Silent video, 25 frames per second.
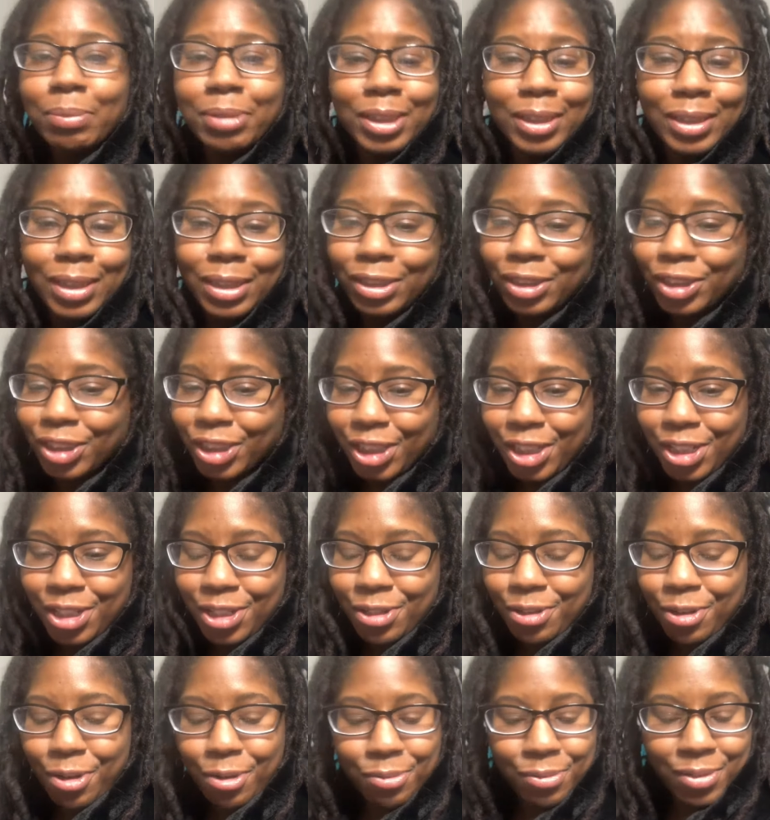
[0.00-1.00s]
just gonna
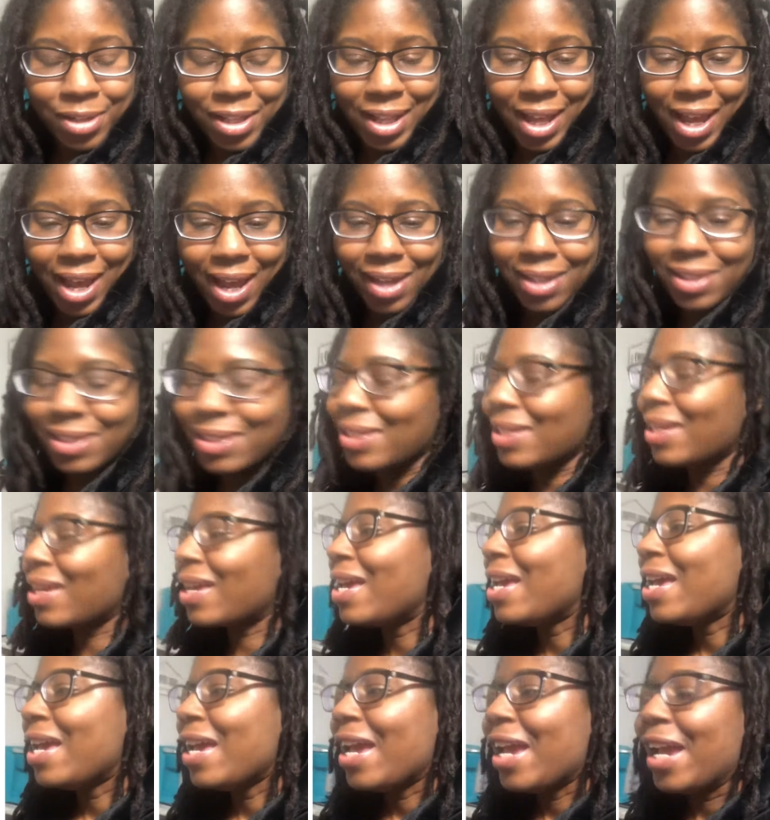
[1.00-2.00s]
chill, relax,
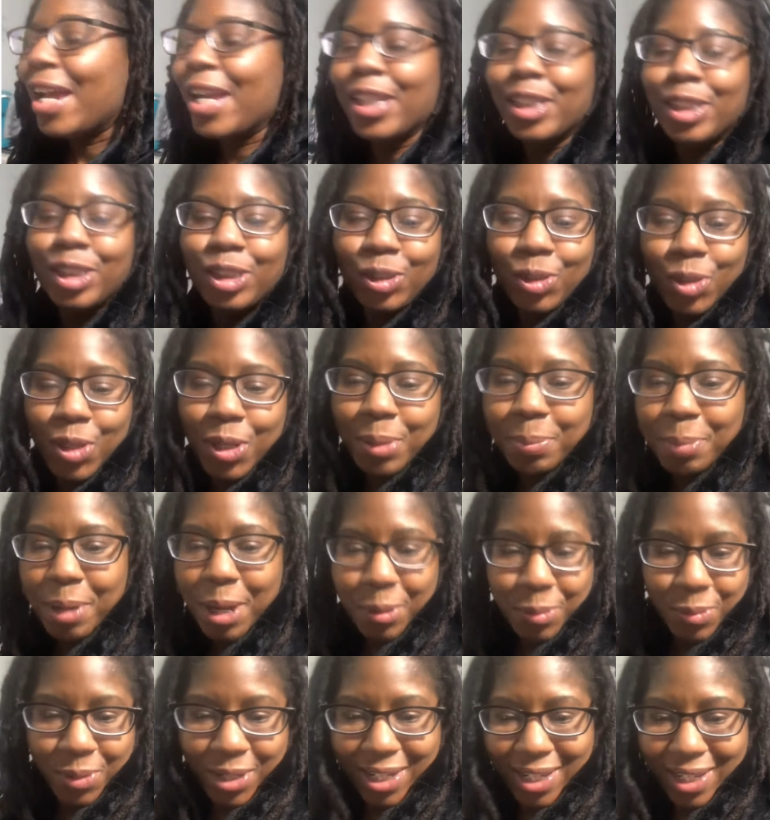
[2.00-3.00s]
enjoy my
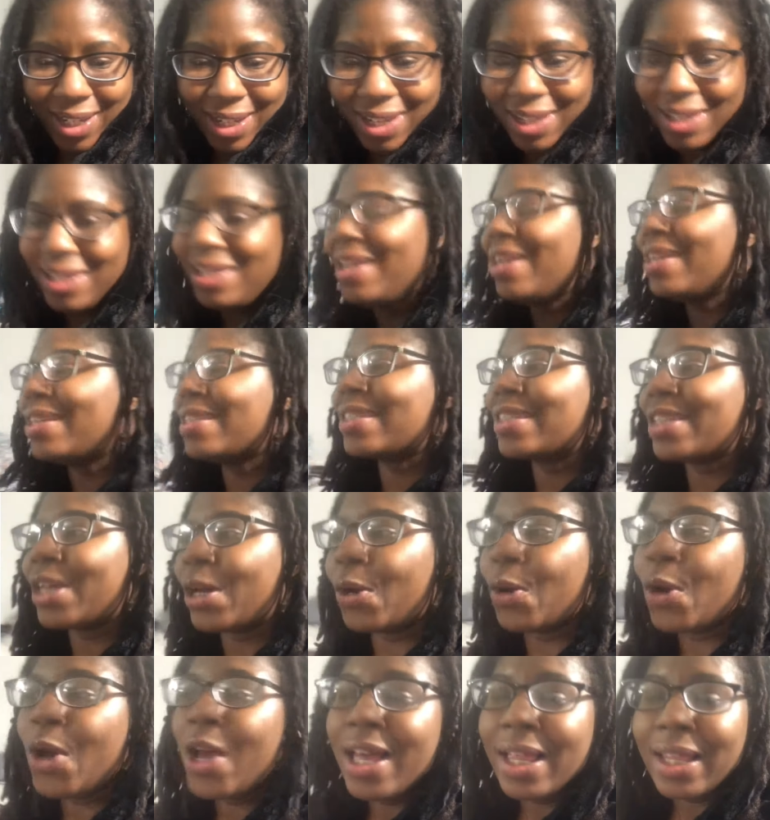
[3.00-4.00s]
weekend.
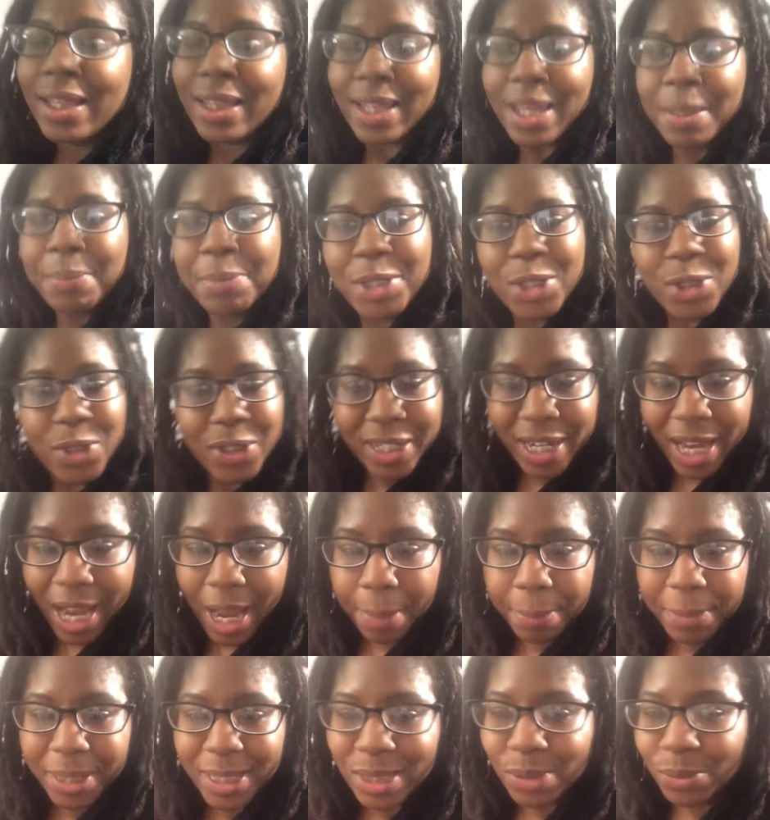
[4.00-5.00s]
So let me know in the
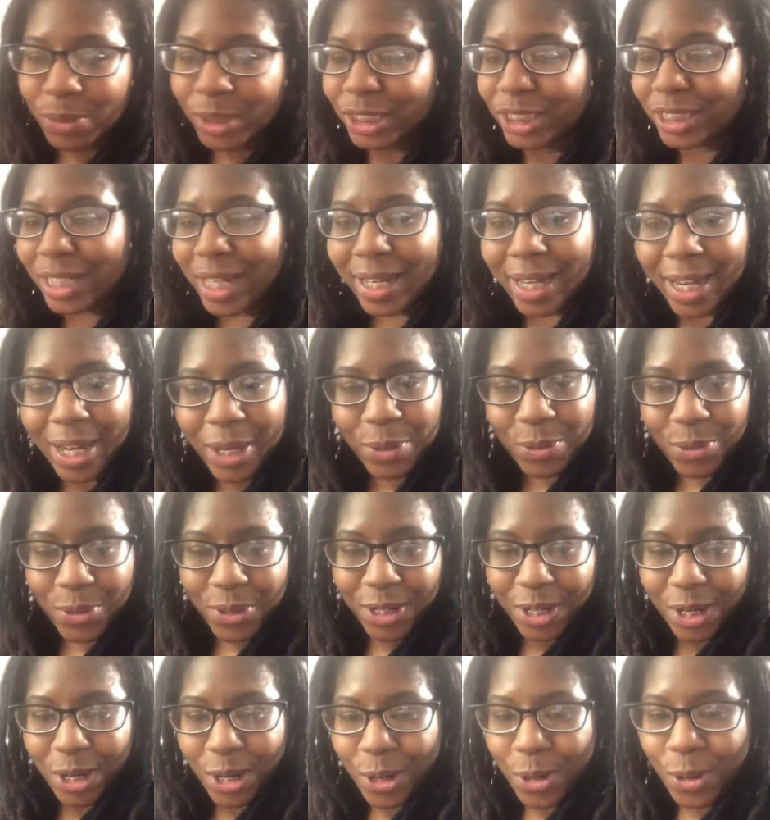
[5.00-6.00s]
comments what y'all got going
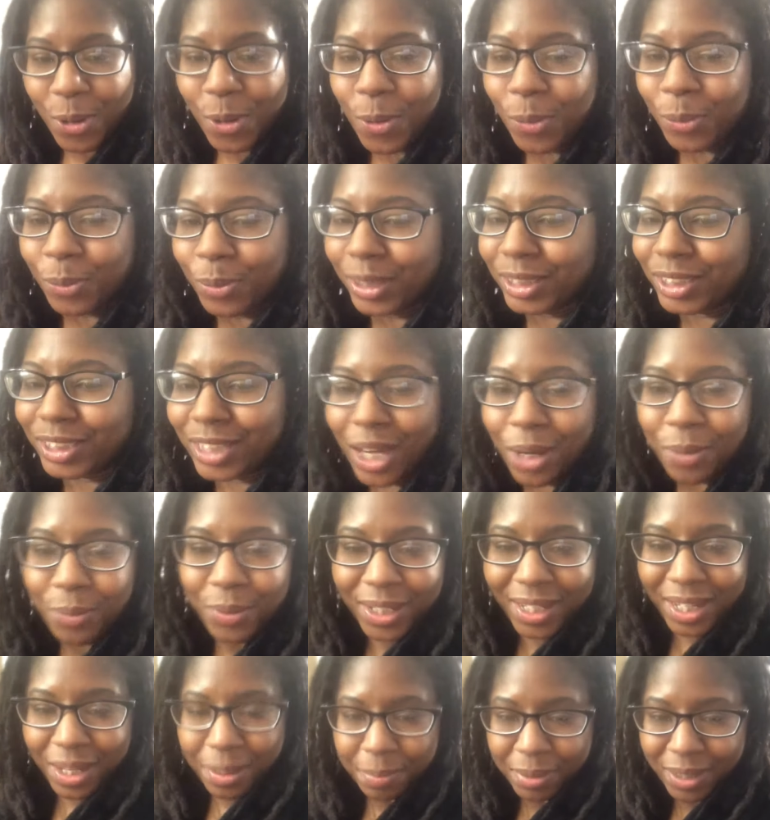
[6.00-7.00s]
on, what y'all
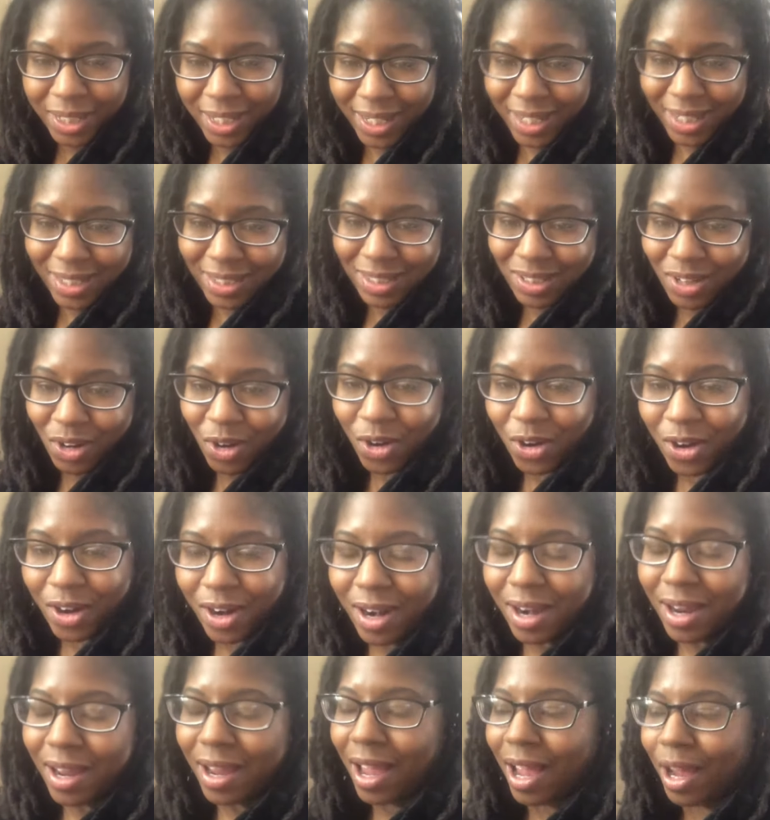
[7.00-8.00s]
weekend plans are,
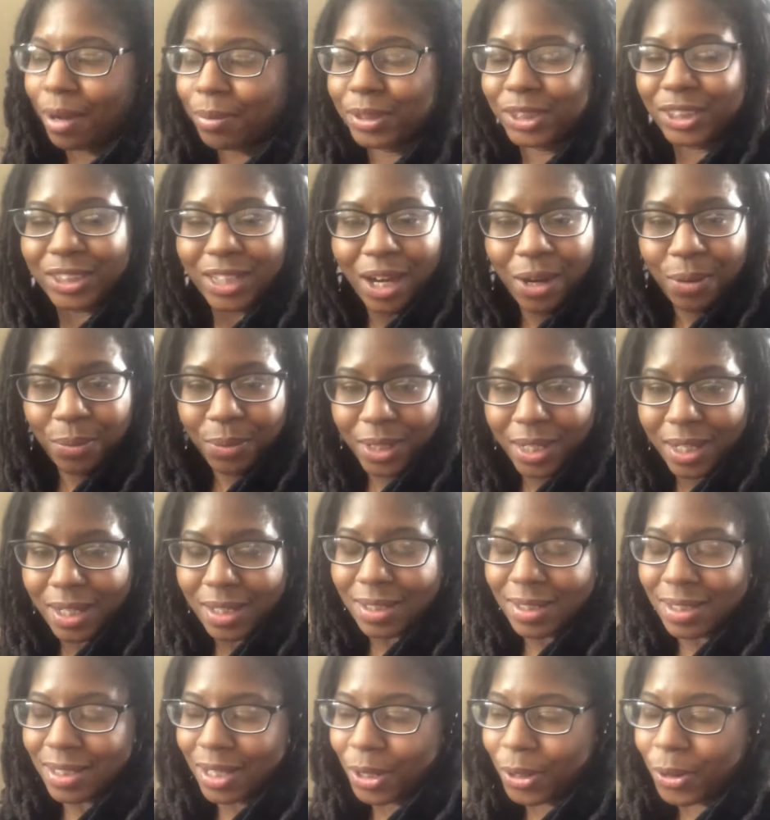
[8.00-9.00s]
and how was y'all week.
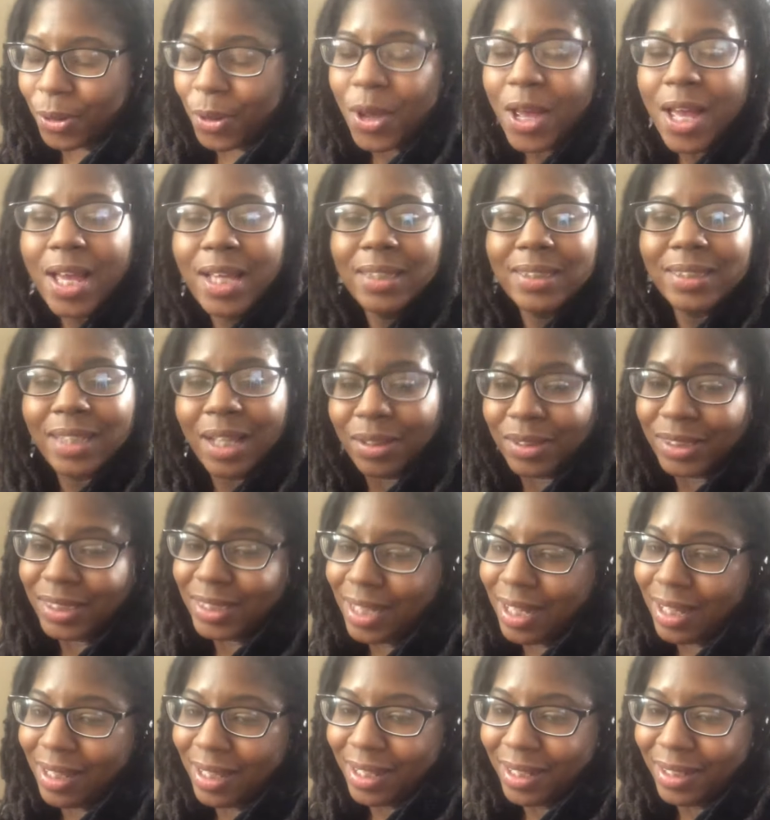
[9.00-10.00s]
So talk to
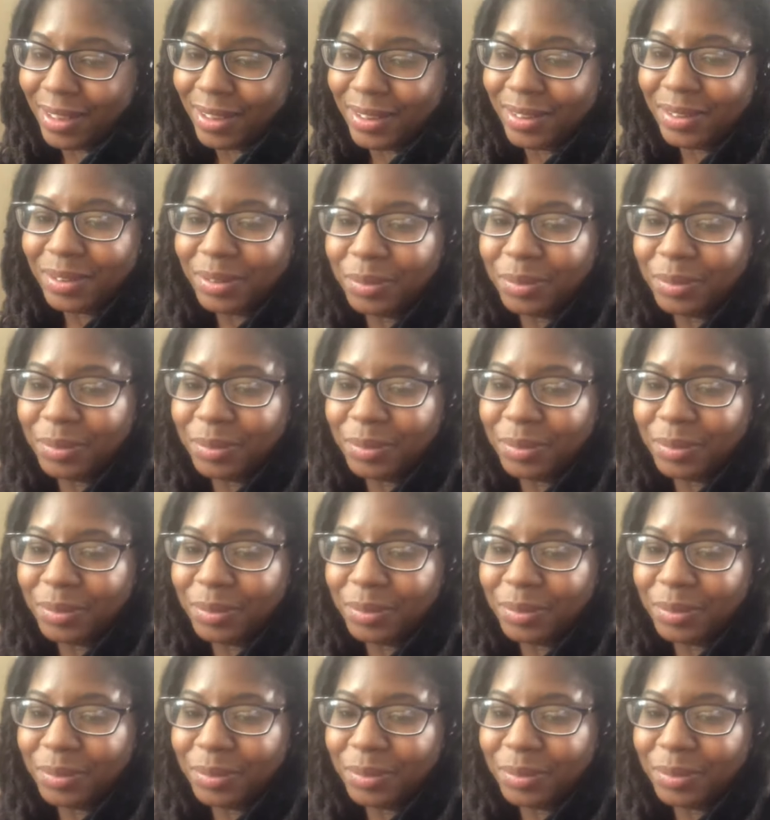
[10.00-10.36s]
y'all later.